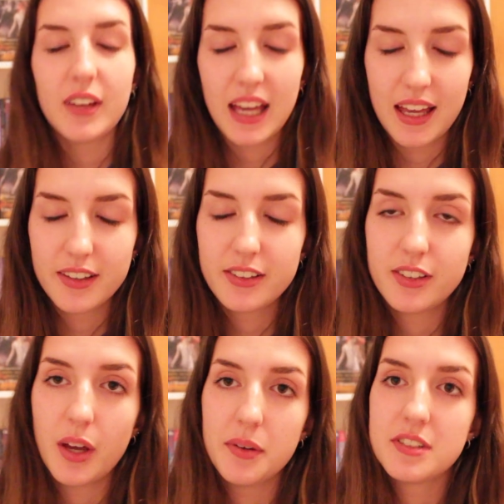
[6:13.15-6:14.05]
Okay,
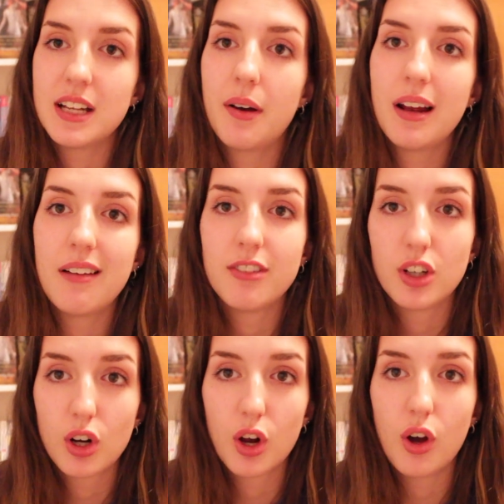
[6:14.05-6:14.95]
so it's now 11
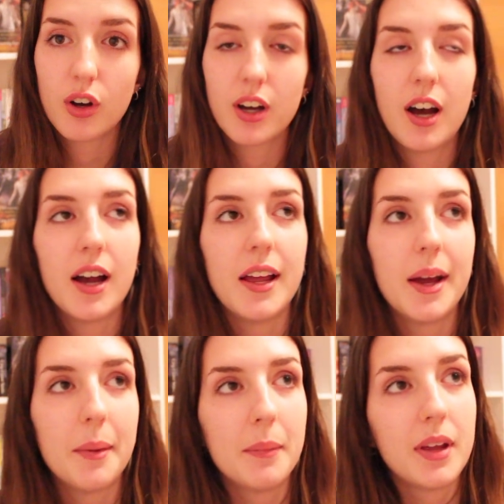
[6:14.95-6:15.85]
o'clock. I
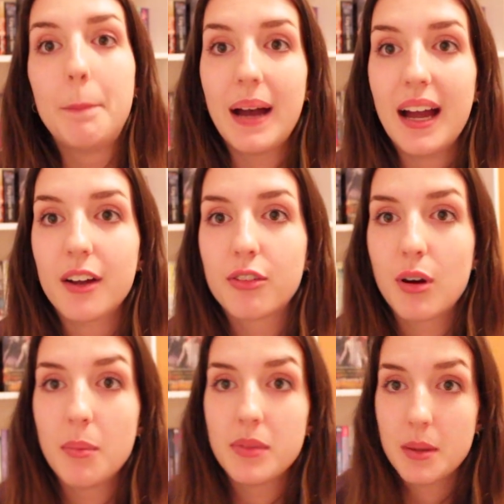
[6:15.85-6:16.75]
am back
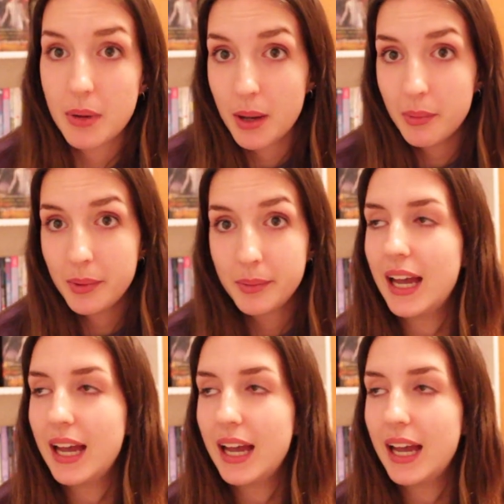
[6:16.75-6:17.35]
from the pub